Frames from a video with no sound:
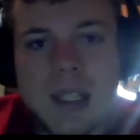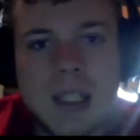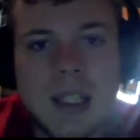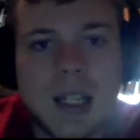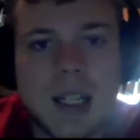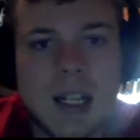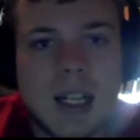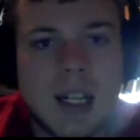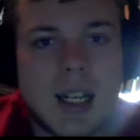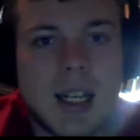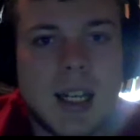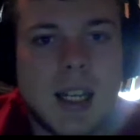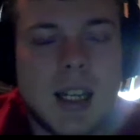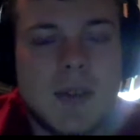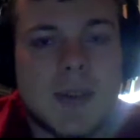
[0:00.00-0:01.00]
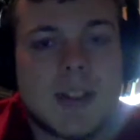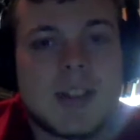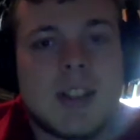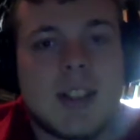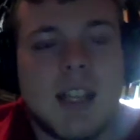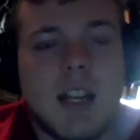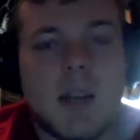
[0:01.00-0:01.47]
And it was
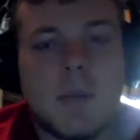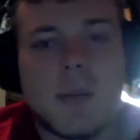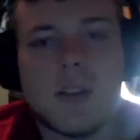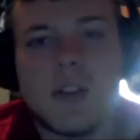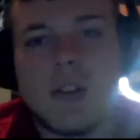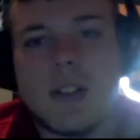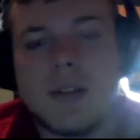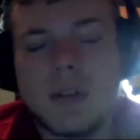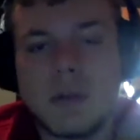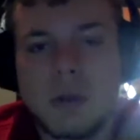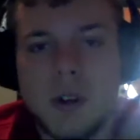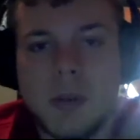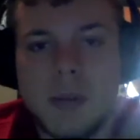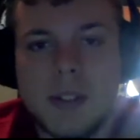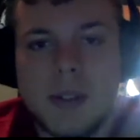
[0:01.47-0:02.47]
set up in two different rooms.